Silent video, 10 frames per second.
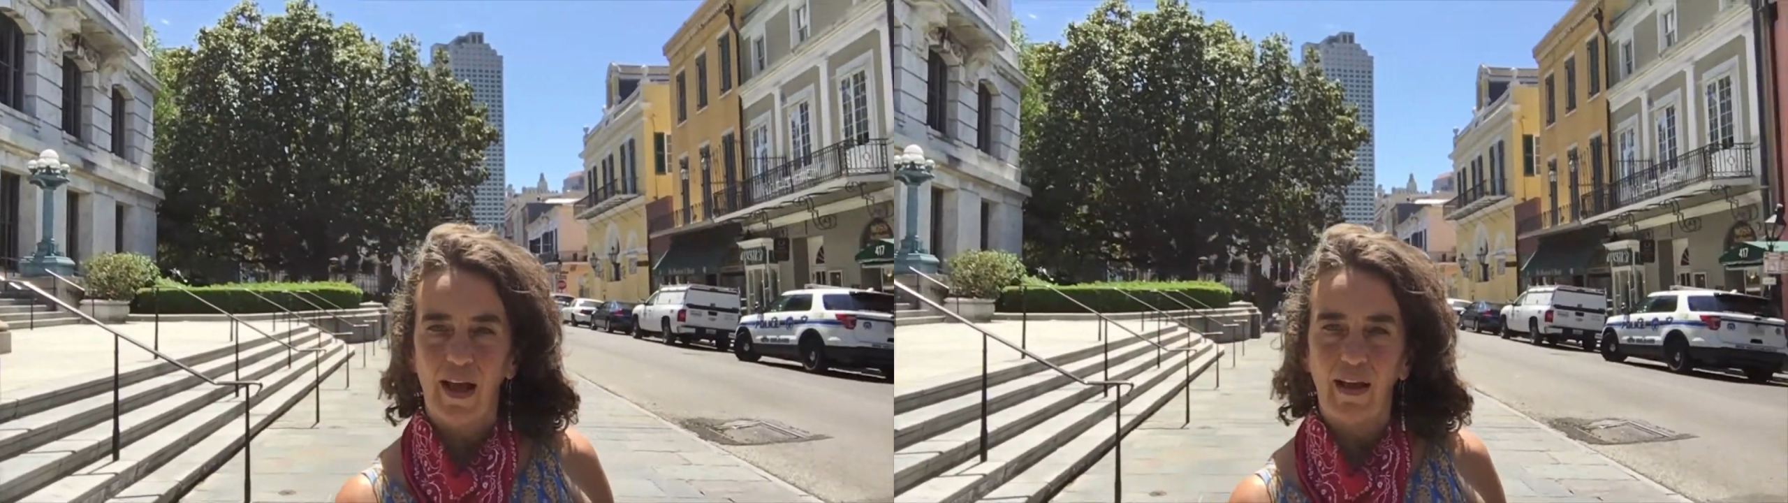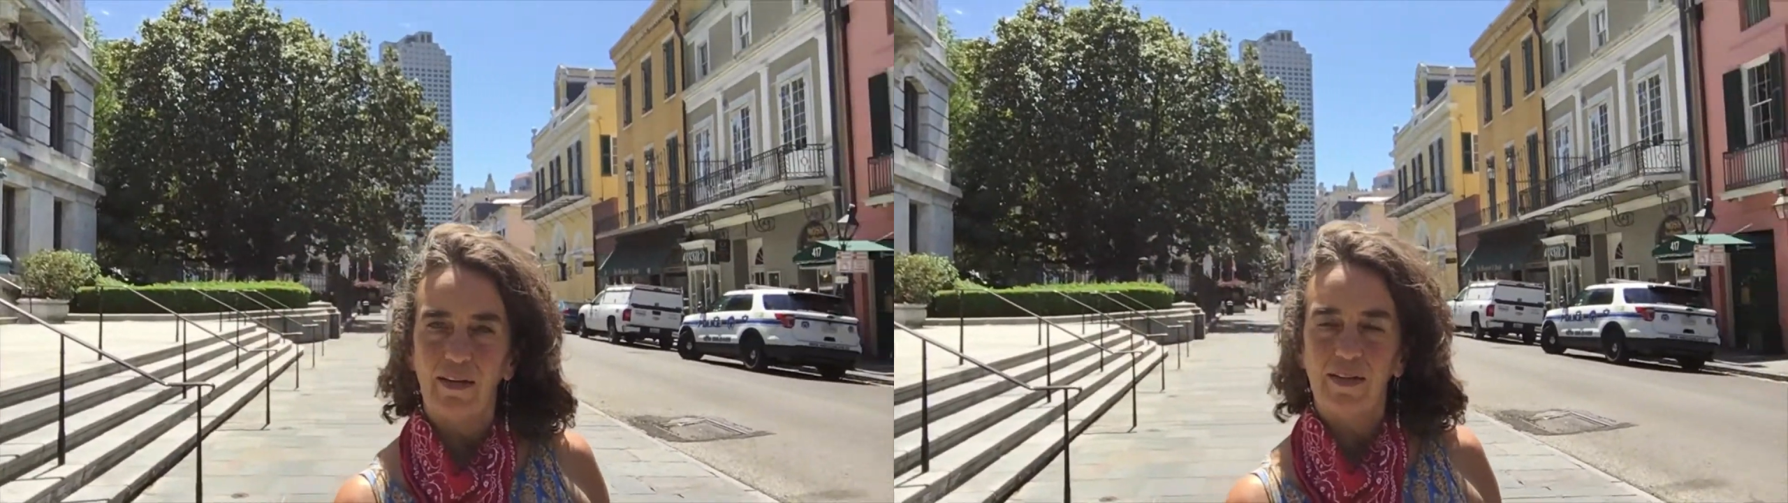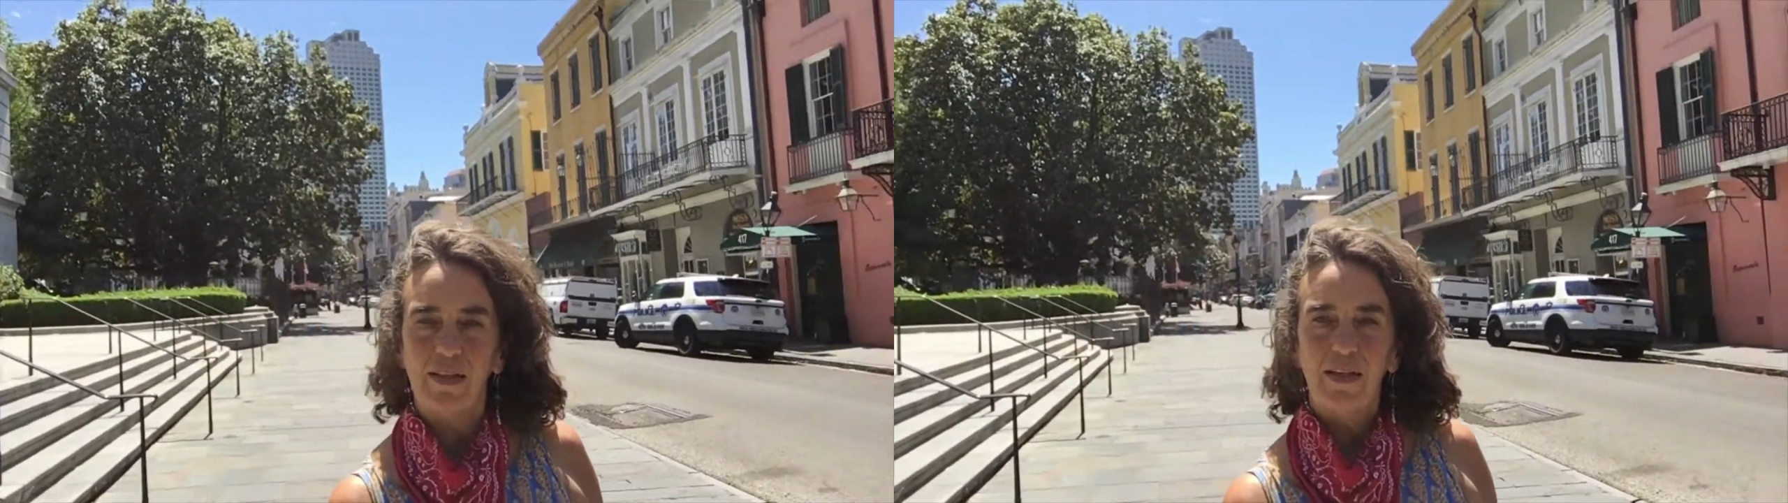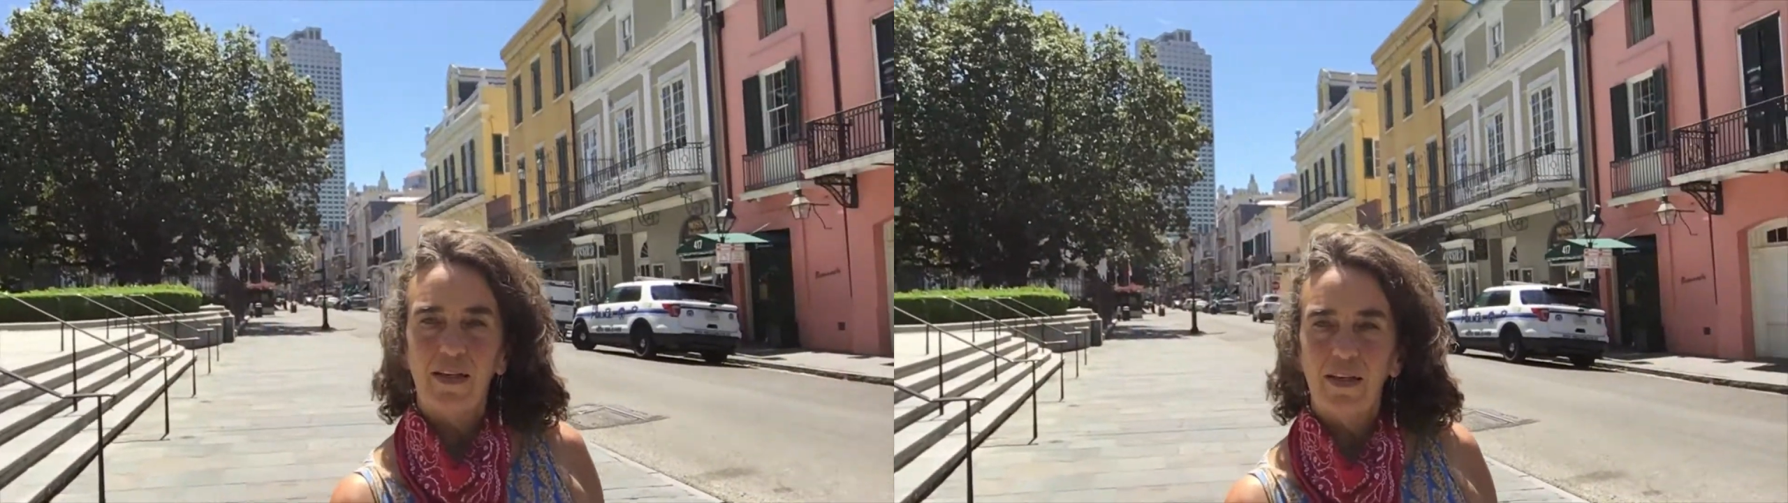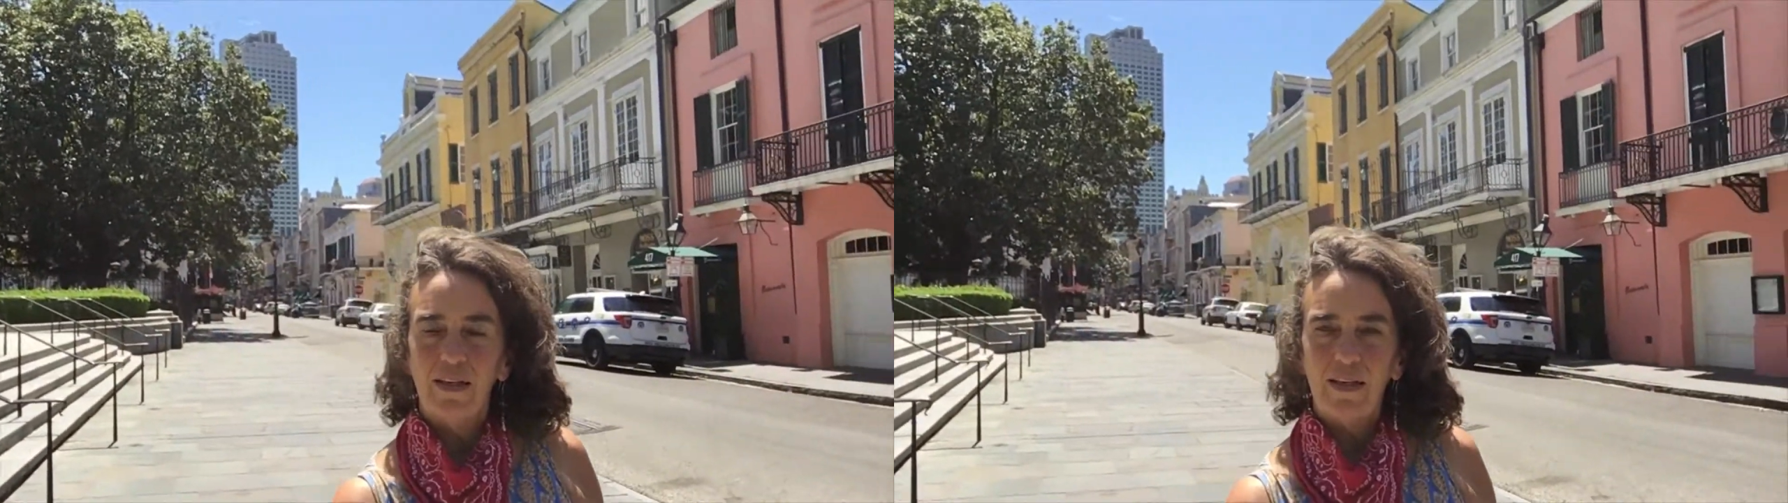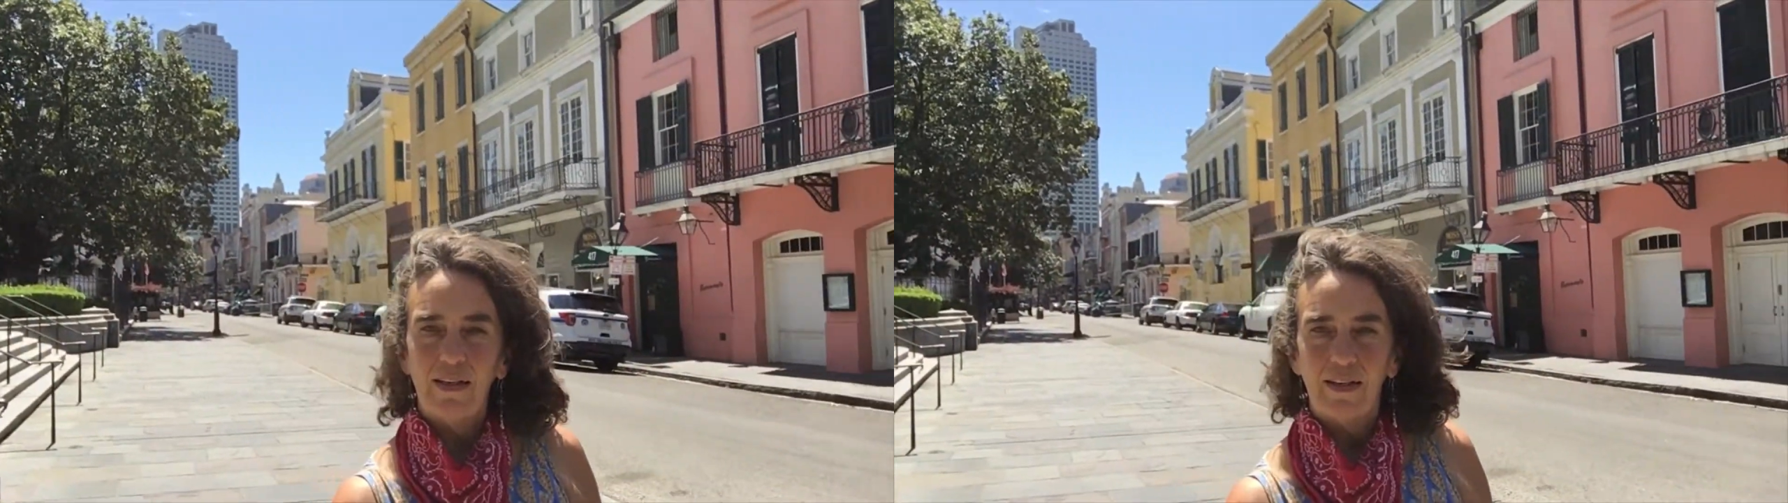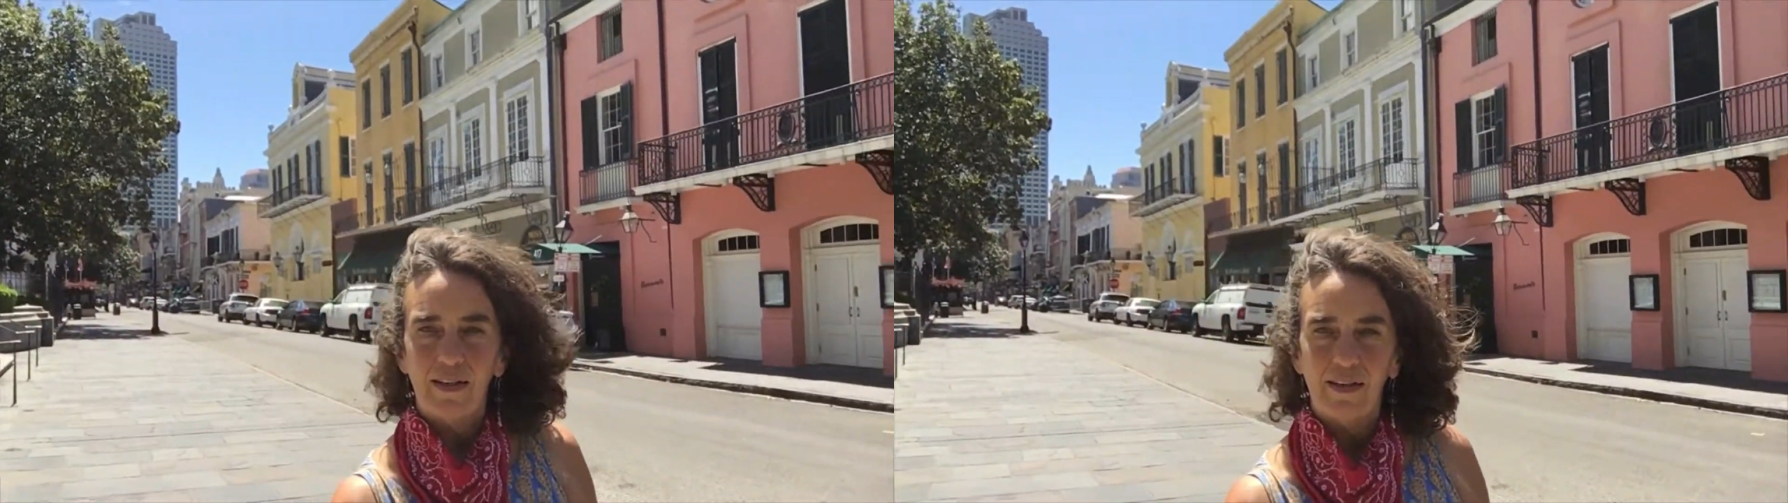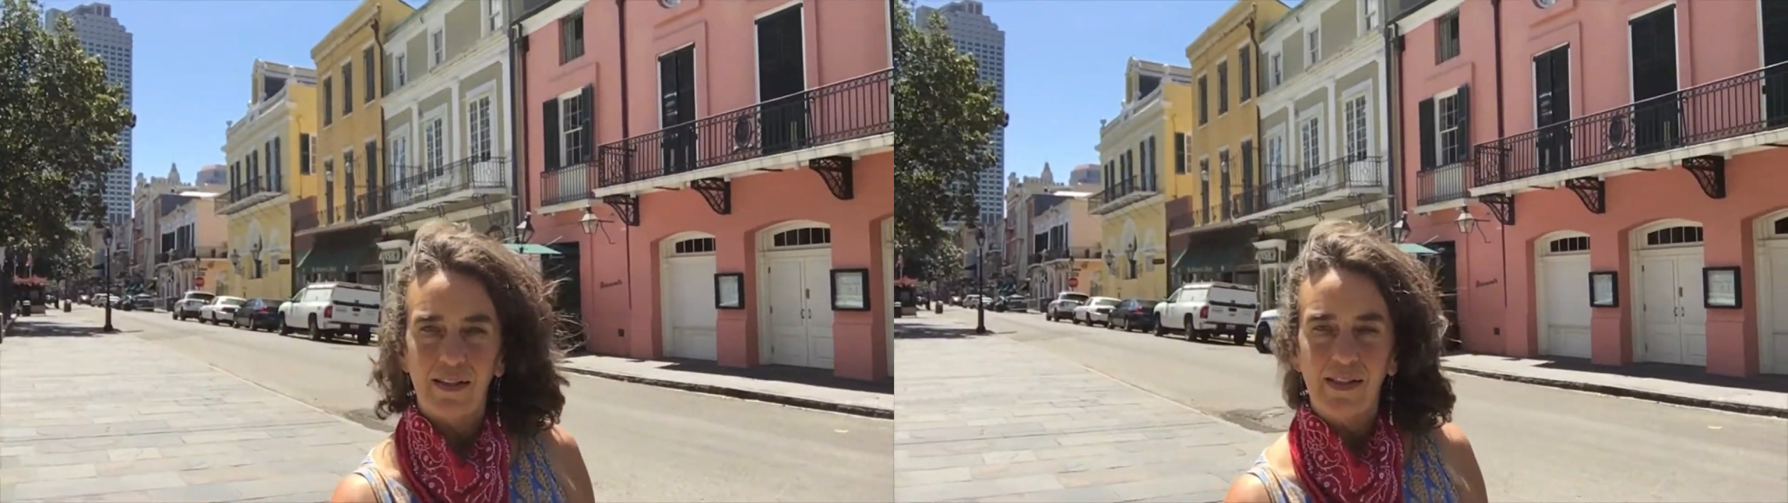and it
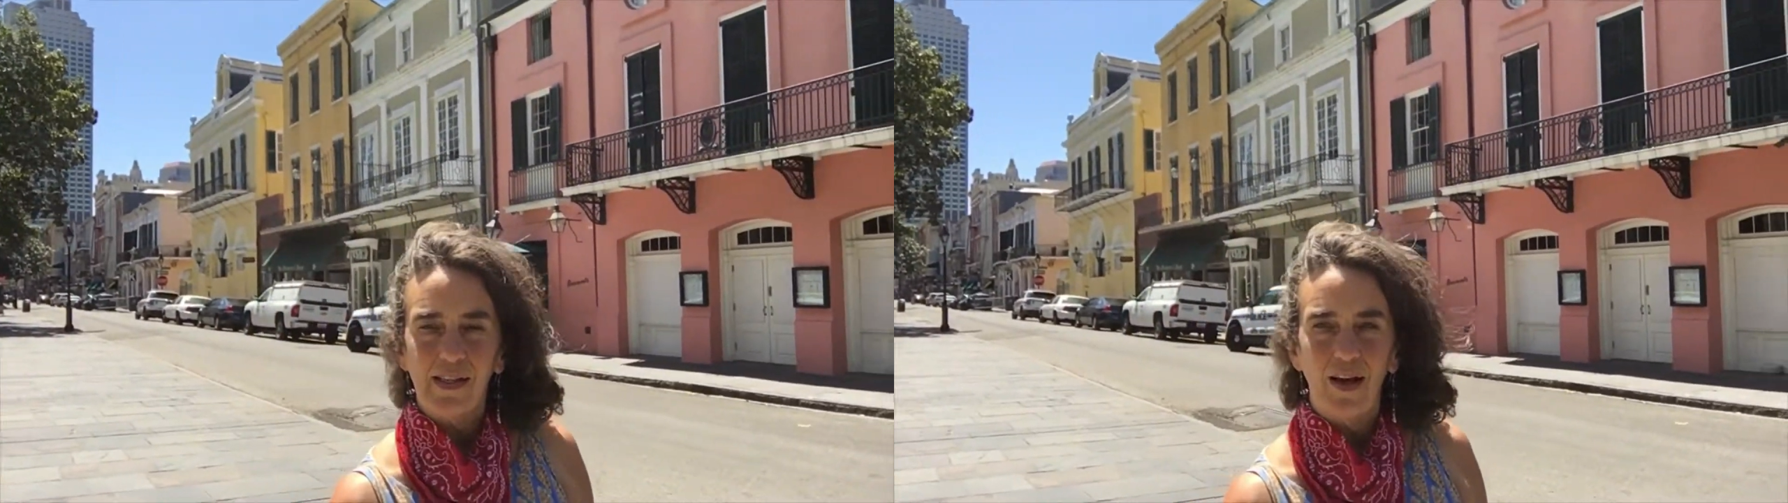is